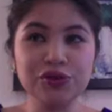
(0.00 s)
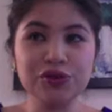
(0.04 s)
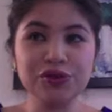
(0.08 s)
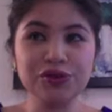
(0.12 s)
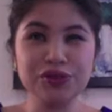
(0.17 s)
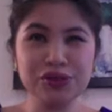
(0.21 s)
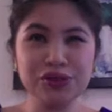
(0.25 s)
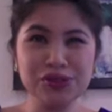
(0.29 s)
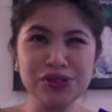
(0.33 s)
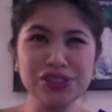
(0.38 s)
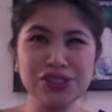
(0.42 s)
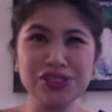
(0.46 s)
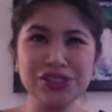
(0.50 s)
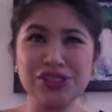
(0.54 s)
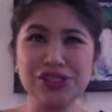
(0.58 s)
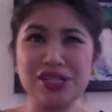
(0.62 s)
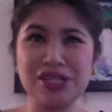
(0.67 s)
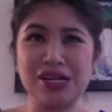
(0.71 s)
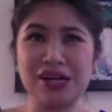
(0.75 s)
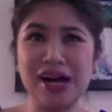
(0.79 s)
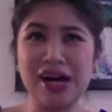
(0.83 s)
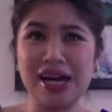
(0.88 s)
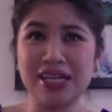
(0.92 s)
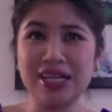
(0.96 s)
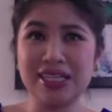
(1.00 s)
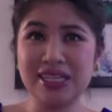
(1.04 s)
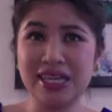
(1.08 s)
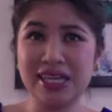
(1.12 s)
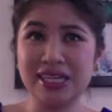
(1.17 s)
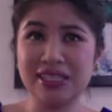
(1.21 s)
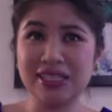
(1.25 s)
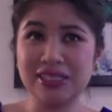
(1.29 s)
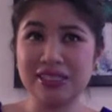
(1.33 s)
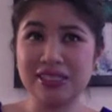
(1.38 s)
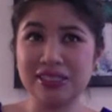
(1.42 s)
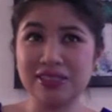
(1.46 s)
few years there I
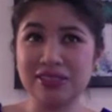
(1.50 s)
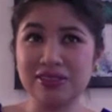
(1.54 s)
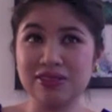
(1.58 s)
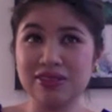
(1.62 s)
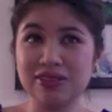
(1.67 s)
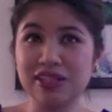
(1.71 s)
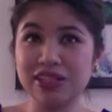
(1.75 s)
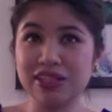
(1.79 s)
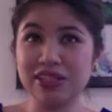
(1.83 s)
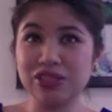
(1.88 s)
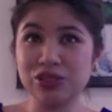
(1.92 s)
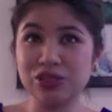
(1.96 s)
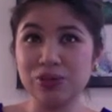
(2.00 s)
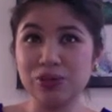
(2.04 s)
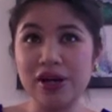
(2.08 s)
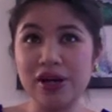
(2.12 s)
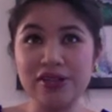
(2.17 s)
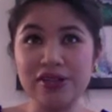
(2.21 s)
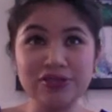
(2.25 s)
gained like 12